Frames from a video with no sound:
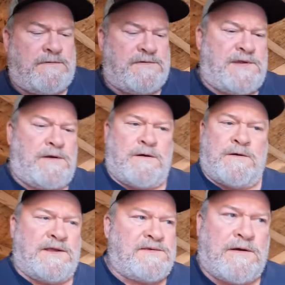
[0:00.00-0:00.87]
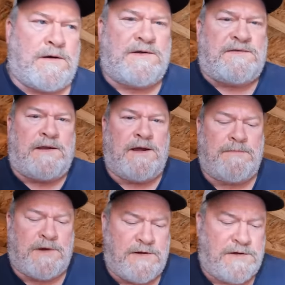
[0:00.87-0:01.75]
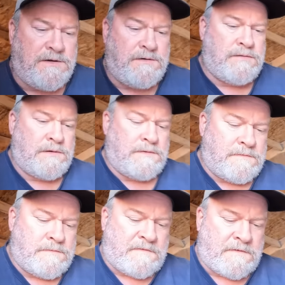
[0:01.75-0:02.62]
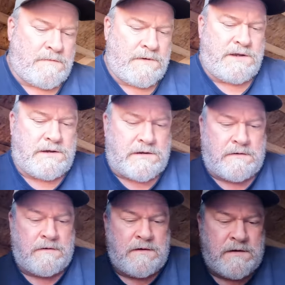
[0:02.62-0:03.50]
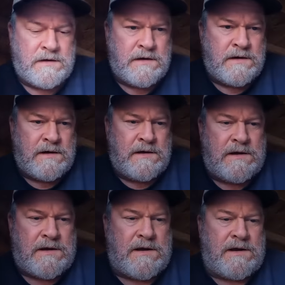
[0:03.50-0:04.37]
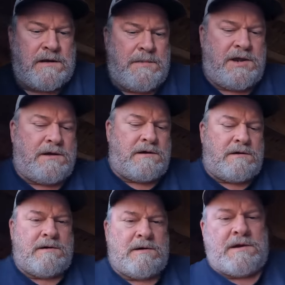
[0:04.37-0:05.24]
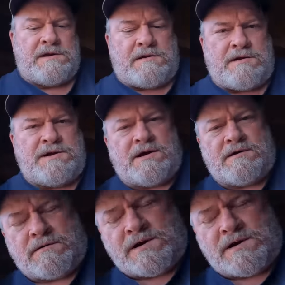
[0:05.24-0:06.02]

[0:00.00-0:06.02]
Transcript: That was the hard. That's the hardest thing I'm gonna do for the week. All right, let me uh, turn you all